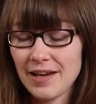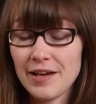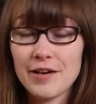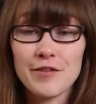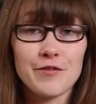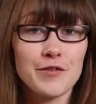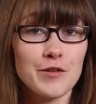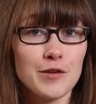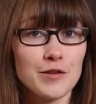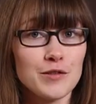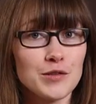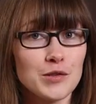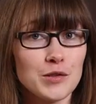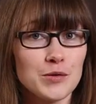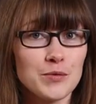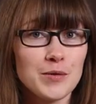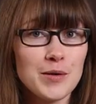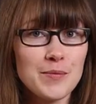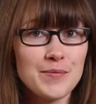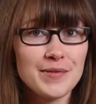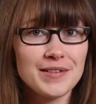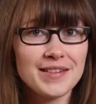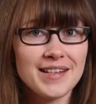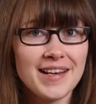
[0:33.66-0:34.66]
And of course, a
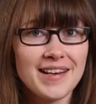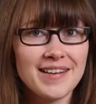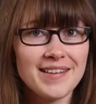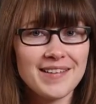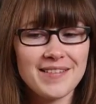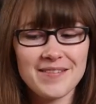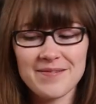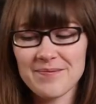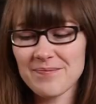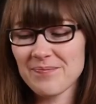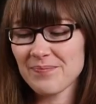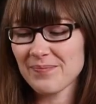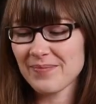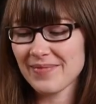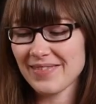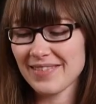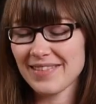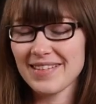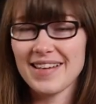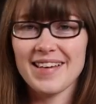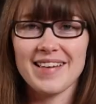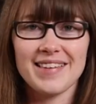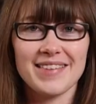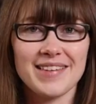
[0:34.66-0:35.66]
sweet potato.
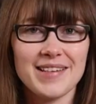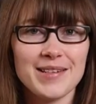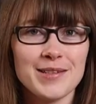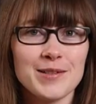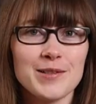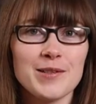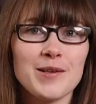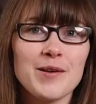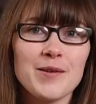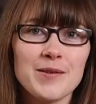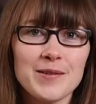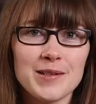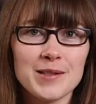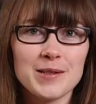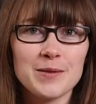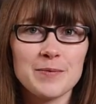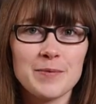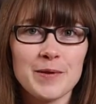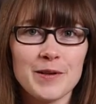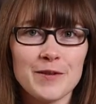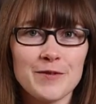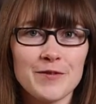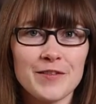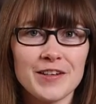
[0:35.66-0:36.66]
These are always
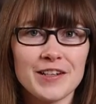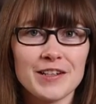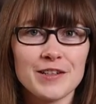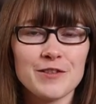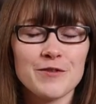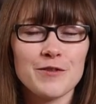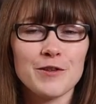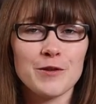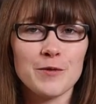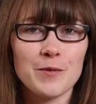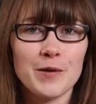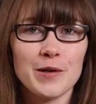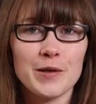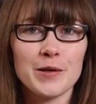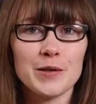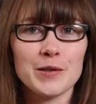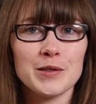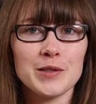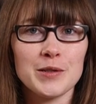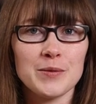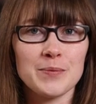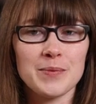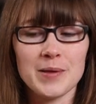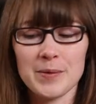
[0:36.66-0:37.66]
perfect for 1 or
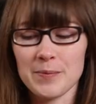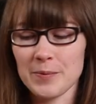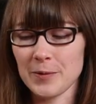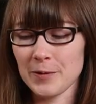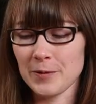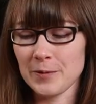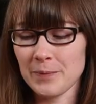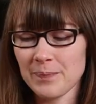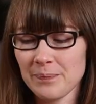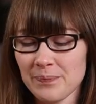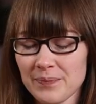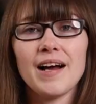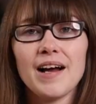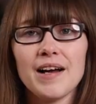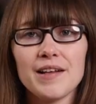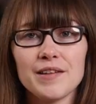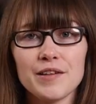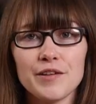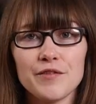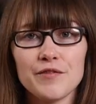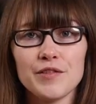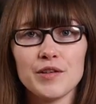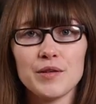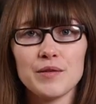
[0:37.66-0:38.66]
2 people. I
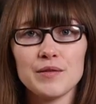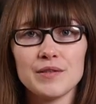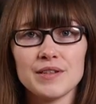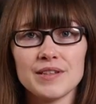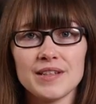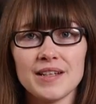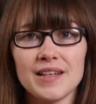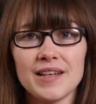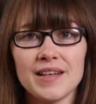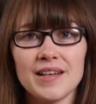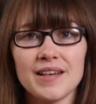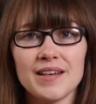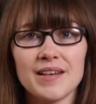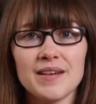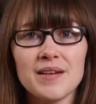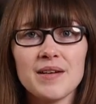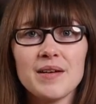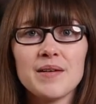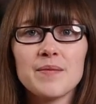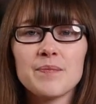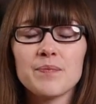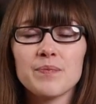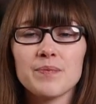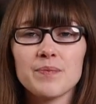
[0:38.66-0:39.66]
love using
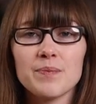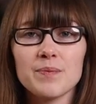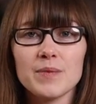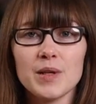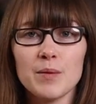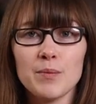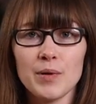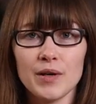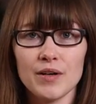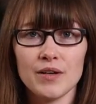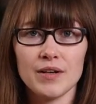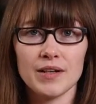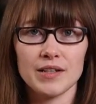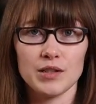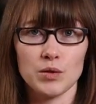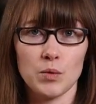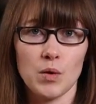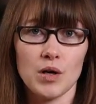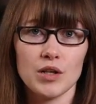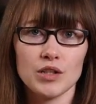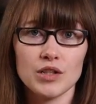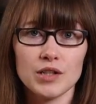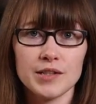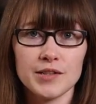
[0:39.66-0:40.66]
butternut
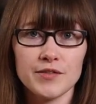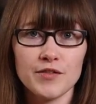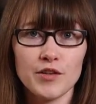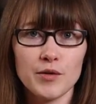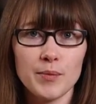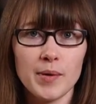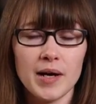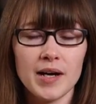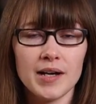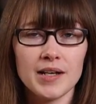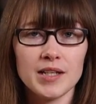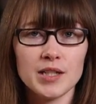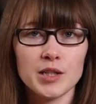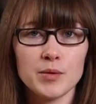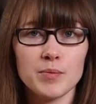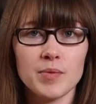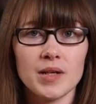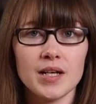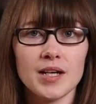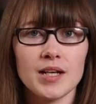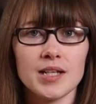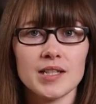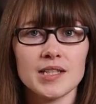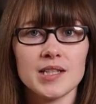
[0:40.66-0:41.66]
squashes for pies
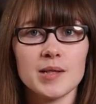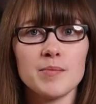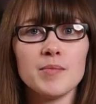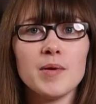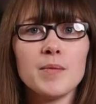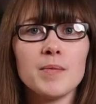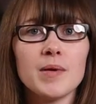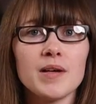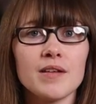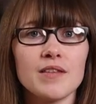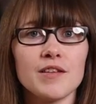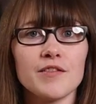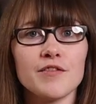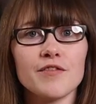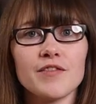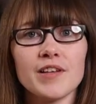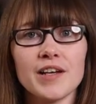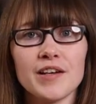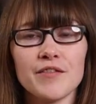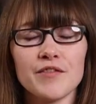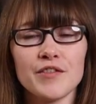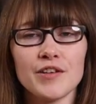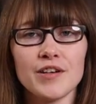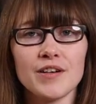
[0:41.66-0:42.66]
because they mimic the
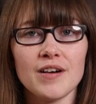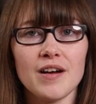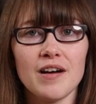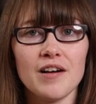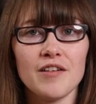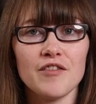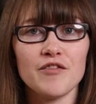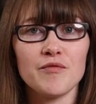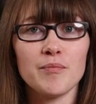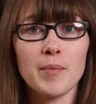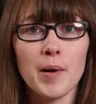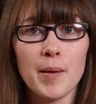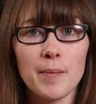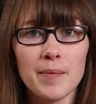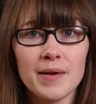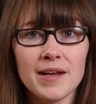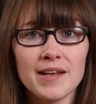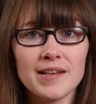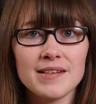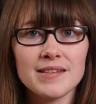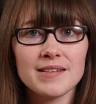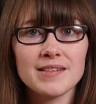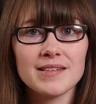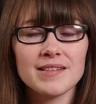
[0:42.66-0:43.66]
flavor of
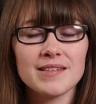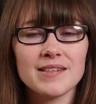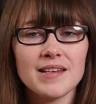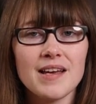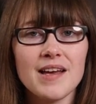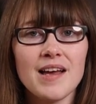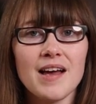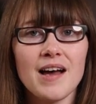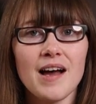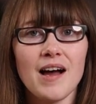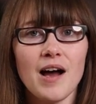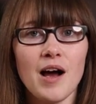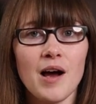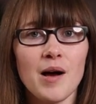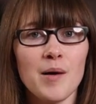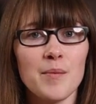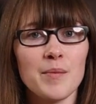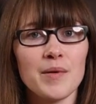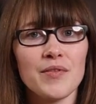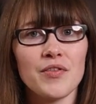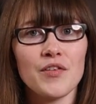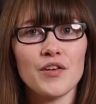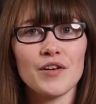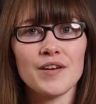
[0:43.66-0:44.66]
pumpkins,
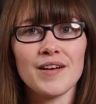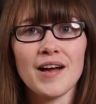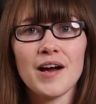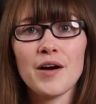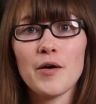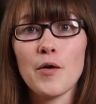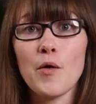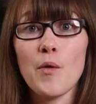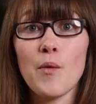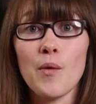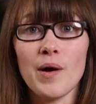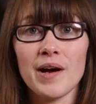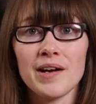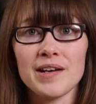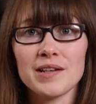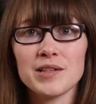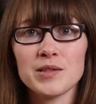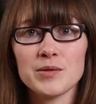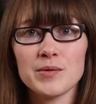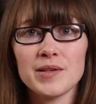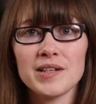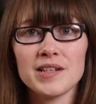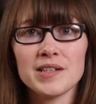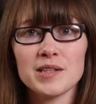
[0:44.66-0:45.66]
but they're not quite
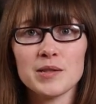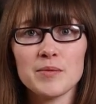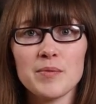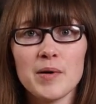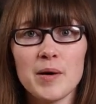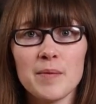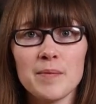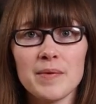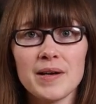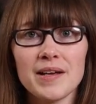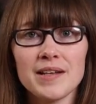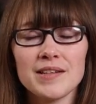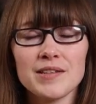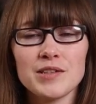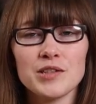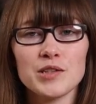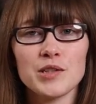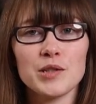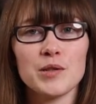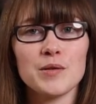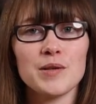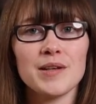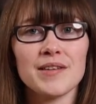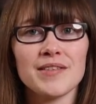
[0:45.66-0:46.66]
as sweet as a pumpkin,
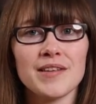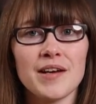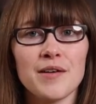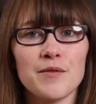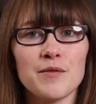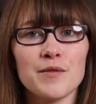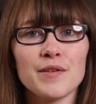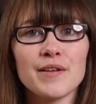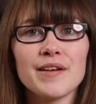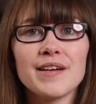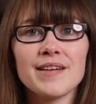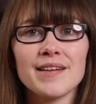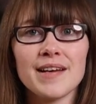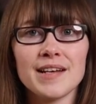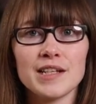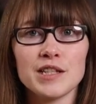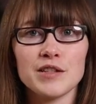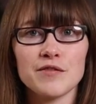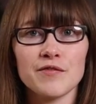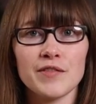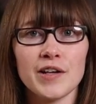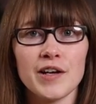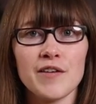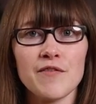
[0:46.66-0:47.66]
so you get that really
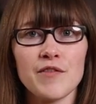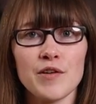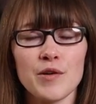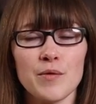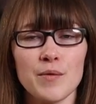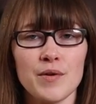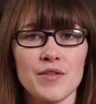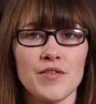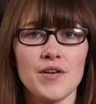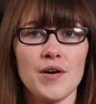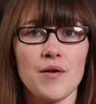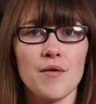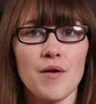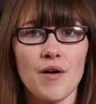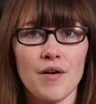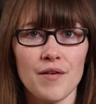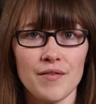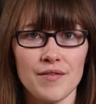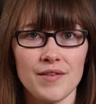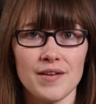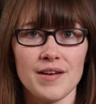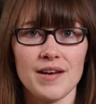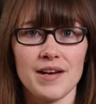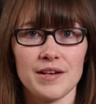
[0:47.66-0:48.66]
nice flavor without
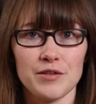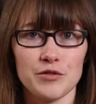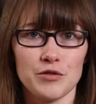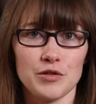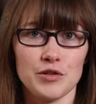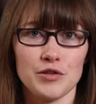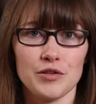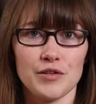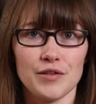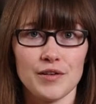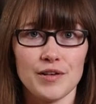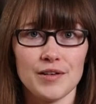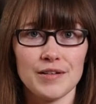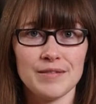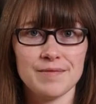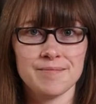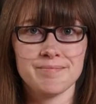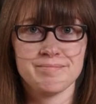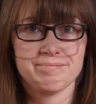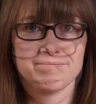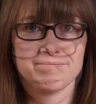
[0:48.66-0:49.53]
all the extra sugar.